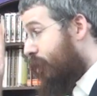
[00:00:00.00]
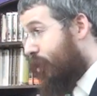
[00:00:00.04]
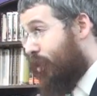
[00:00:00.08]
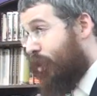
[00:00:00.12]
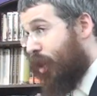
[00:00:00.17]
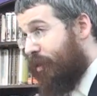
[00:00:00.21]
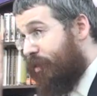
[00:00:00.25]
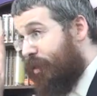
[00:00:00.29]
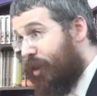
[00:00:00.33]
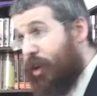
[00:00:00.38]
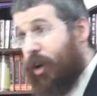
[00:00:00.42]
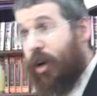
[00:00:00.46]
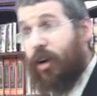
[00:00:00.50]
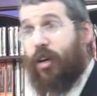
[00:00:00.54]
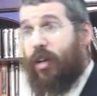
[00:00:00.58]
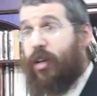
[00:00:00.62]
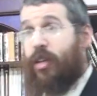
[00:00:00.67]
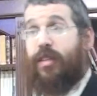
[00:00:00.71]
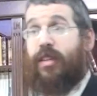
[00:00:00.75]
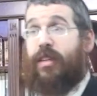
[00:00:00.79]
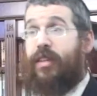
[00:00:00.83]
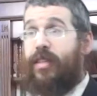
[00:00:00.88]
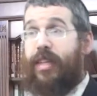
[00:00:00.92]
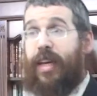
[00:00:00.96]
Davar
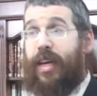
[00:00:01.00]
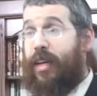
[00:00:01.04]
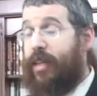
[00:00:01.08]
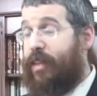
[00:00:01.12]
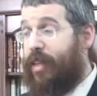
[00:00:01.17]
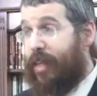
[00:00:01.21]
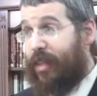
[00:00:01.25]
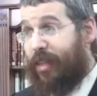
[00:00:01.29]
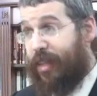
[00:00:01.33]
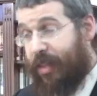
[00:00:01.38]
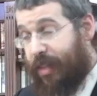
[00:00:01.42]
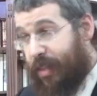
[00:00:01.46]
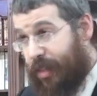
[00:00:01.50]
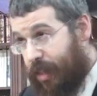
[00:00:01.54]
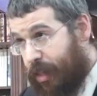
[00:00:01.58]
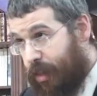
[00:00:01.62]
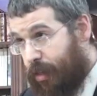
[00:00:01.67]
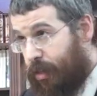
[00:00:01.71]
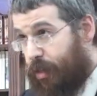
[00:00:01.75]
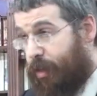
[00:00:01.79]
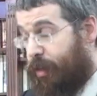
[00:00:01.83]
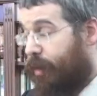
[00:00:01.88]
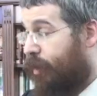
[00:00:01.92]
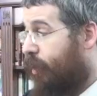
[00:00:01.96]
Rachik to say
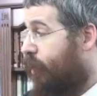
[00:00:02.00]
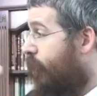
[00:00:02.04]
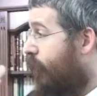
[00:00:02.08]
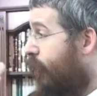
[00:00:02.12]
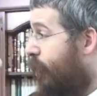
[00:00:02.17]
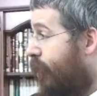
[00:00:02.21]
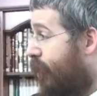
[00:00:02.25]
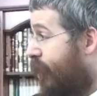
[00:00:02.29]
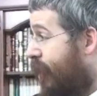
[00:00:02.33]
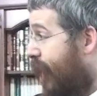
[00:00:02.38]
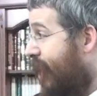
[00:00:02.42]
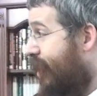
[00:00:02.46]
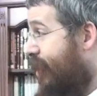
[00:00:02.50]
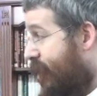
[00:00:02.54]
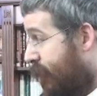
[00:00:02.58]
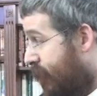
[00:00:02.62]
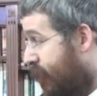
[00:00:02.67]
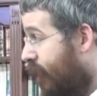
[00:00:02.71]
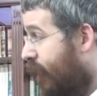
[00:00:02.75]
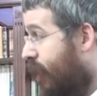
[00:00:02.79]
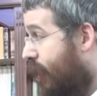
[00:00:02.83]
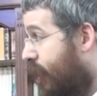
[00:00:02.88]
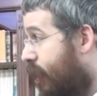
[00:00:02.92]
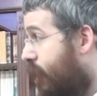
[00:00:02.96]
that
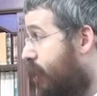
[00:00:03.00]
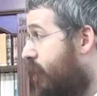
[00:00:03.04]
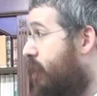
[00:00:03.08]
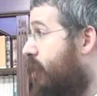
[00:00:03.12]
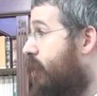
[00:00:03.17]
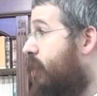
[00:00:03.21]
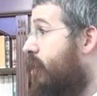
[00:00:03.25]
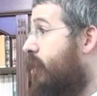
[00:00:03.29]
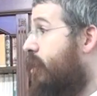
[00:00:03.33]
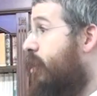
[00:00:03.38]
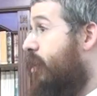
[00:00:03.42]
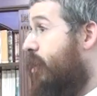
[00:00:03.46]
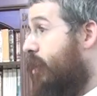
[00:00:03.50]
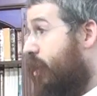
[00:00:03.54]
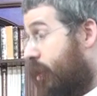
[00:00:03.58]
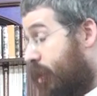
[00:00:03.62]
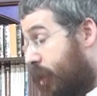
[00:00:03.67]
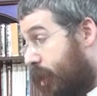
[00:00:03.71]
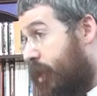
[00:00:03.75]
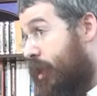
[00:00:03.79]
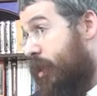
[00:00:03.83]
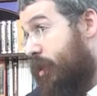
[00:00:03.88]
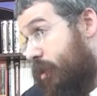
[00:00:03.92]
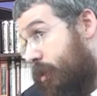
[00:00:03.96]
Sicha
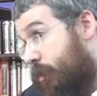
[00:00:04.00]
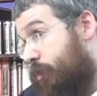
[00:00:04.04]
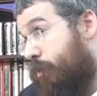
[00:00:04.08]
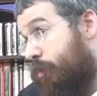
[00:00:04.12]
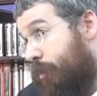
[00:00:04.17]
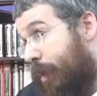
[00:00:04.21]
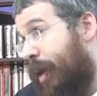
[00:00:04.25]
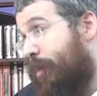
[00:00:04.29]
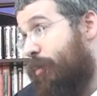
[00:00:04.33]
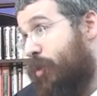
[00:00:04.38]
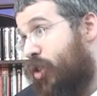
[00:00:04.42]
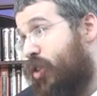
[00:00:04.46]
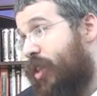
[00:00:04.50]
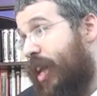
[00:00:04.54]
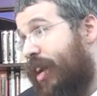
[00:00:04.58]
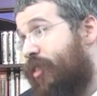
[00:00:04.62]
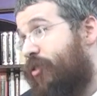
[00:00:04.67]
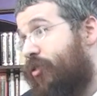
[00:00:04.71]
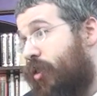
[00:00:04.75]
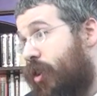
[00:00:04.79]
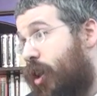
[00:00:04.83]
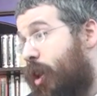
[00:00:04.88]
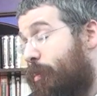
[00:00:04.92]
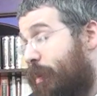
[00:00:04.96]
is mamish
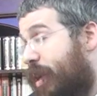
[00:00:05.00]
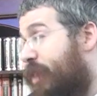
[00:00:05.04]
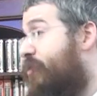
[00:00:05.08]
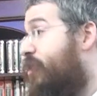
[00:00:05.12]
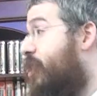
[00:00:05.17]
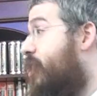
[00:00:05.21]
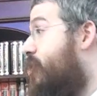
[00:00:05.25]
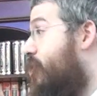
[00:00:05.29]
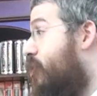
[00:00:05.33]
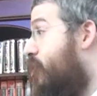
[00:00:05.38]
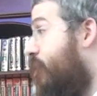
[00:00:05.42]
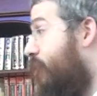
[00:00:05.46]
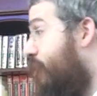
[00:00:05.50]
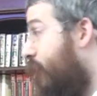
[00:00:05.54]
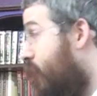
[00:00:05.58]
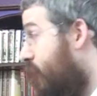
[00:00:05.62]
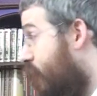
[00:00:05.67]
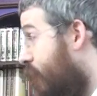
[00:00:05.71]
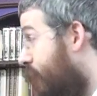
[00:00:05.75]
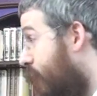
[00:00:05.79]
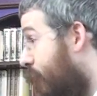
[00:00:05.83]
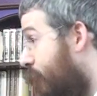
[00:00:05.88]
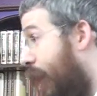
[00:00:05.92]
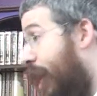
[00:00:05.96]
touching up. If this is the word
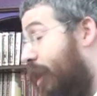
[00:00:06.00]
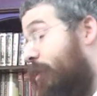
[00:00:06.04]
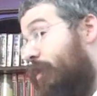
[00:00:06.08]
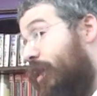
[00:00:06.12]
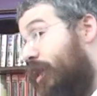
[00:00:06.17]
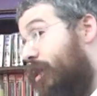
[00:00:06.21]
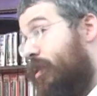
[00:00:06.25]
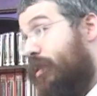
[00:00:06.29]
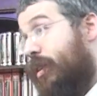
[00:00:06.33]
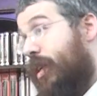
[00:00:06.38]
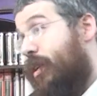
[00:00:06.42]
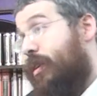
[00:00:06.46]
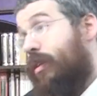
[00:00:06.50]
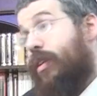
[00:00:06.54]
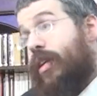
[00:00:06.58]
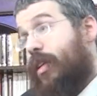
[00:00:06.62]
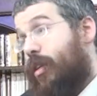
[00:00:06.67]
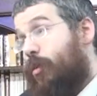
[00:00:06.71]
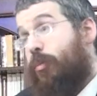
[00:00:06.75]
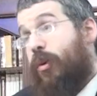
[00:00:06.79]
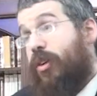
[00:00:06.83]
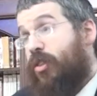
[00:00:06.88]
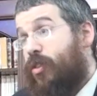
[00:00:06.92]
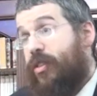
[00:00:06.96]
of the Maimer, then
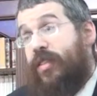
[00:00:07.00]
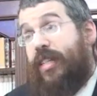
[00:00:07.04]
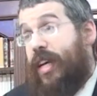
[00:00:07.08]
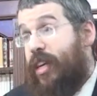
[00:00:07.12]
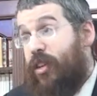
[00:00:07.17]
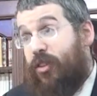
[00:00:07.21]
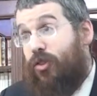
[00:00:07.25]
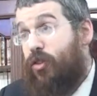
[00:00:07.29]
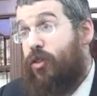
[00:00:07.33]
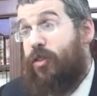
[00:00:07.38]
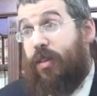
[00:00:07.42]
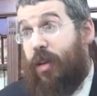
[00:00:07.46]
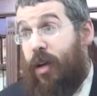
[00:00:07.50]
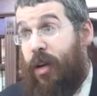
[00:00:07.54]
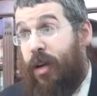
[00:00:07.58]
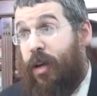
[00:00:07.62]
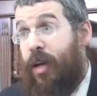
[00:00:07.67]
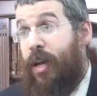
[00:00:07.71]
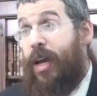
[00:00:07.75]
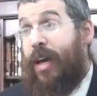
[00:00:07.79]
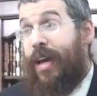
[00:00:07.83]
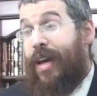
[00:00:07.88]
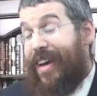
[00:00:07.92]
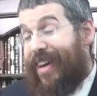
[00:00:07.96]
it's Pasha saying
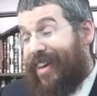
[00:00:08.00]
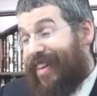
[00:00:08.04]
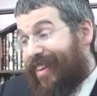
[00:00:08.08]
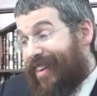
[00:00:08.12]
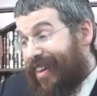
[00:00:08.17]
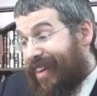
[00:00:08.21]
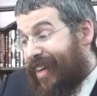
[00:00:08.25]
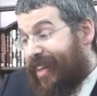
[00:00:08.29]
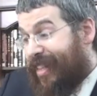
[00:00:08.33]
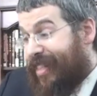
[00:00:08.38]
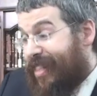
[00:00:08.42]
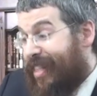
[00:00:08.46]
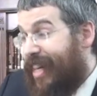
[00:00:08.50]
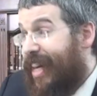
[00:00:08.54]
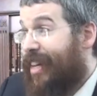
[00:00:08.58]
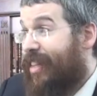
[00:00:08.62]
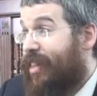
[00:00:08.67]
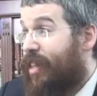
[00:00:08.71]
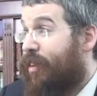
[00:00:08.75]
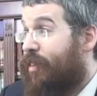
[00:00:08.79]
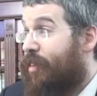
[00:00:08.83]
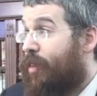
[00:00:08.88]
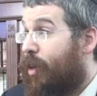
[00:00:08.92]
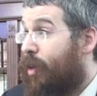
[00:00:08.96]
it's saying
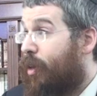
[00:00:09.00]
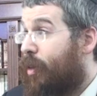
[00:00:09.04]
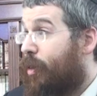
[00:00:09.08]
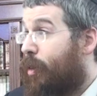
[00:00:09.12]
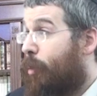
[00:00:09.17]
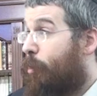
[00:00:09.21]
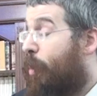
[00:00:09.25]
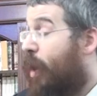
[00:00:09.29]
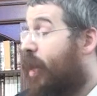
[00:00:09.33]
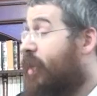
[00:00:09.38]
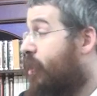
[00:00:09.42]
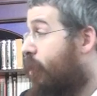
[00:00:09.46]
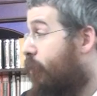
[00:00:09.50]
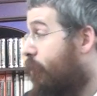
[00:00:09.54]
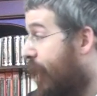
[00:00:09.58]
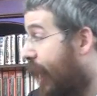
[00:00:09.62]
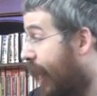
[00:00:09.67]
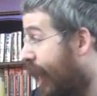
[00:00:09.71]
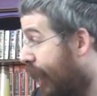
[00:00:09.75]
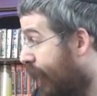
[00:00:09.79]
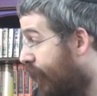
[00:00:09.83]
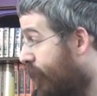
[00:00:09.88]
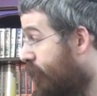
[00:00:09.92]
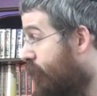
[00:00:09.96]
that the bottom
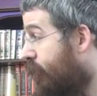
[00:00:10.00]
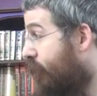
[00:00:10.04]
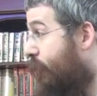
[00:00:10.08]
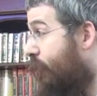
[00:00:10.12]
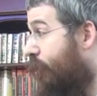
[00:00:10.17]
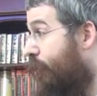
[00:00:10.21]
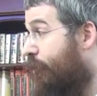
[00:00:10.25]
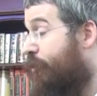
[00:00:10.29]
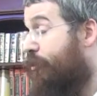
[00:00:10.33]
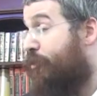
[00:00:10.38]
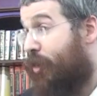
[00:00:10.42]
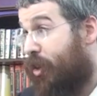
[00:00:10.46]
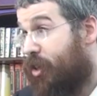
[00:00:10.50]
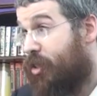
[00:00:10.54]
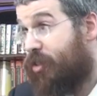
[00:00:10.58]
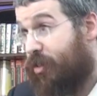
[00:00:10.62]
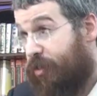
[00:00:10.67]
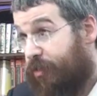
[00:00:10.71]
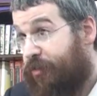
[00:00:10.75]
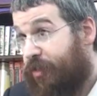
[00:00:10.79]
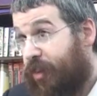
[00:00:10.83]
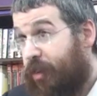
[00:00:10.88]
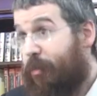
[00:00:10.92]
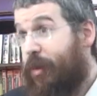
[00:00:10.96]
line,
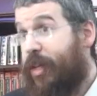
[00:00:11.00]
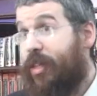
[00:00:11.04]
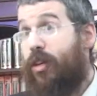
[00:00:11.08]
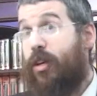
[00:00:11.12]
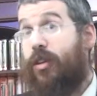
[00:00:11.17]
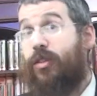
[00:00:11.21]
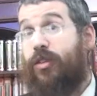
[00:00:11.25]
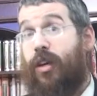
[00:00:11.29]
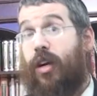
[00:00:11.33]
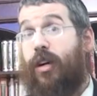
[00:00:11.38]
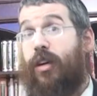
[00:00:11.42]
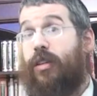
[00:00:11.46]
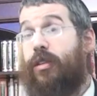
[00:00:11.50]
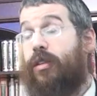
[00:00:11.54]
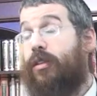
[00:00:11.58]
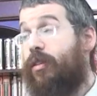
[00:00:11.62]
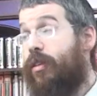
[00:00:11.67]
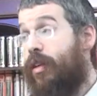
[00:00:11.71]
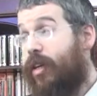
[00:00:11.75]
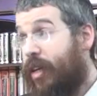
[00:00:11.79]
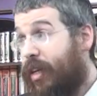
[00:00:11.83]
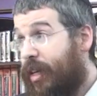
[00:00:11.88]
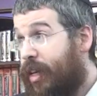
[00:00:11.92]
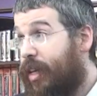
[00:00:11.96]
was will man da sagen,
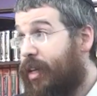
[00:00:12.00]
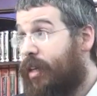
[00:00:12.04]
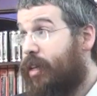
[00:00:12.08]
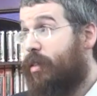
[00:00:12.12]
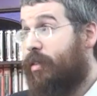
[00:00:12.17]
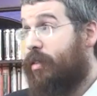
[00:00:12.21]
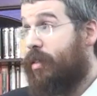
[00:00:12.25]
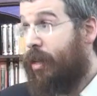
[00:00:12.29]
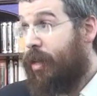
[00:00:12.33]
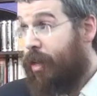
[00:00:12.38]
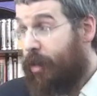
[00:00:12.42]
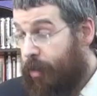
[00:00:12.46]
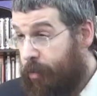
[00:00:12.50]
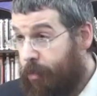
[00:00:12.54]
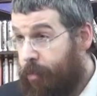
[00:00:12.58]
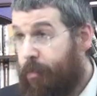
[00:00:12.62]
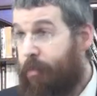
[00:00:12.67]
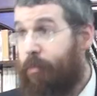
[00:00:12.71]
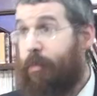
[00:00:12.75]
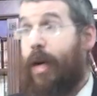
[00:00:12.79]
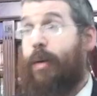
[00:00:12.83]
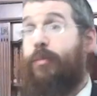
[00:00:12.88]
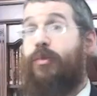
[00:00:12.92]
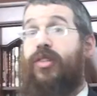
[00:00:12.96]
is
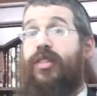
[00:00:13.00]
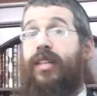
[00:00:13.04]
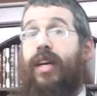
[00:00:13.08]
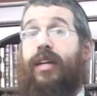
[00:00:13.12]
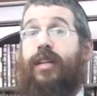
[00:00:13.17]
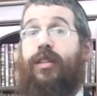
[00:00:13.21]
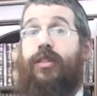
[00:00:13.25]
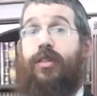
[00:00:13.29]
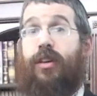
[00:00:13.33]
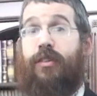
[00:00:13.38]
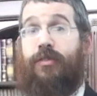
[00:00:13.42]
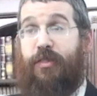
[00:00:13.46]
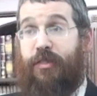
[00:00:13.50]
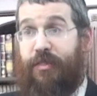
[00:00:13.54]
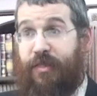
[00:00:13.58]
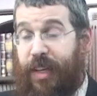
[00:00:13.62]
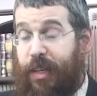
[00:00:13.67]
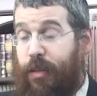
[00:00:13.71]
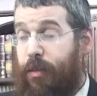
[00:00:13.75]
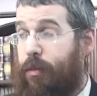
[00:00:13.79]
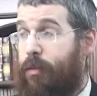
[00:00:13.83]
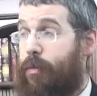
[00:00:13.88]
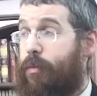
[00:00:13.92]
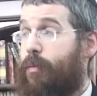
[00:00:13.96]
mamish sein in Sof in
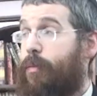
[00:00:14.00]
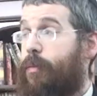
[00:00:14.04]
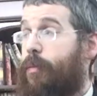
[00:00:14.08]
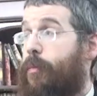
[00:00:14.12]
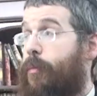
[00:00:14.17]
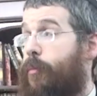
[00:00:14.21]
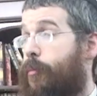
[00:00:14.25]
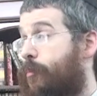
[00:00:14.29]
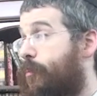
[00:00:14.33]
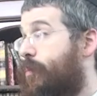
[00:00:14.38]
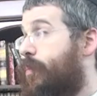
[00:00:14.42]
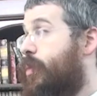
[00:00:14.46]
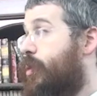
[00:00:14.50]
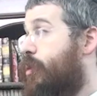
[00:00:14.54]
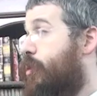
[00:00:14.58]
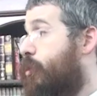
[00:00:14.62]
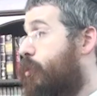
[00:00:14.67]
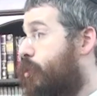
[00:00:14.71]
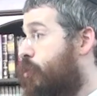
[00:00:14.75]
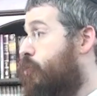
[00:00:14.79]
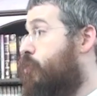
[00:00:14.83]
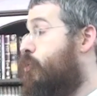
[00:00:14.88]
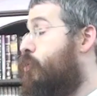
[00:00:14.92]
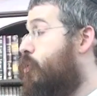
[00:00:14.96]
Welt.
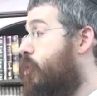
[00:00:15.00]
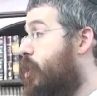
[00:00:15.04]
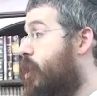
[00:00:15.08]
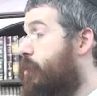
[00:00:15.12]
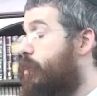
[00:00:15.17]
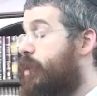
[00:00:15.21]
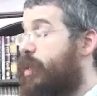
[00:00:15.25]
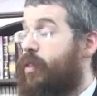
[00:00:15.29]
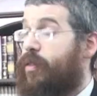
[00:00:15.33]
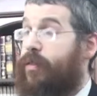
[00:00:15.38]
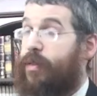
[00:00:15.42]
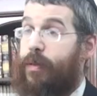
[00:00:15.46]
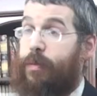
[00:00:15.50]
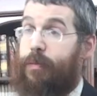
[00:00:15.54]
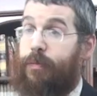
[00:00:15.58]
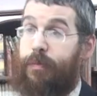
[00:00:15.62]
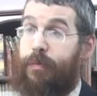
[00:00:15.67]
Through doing a mitzvah.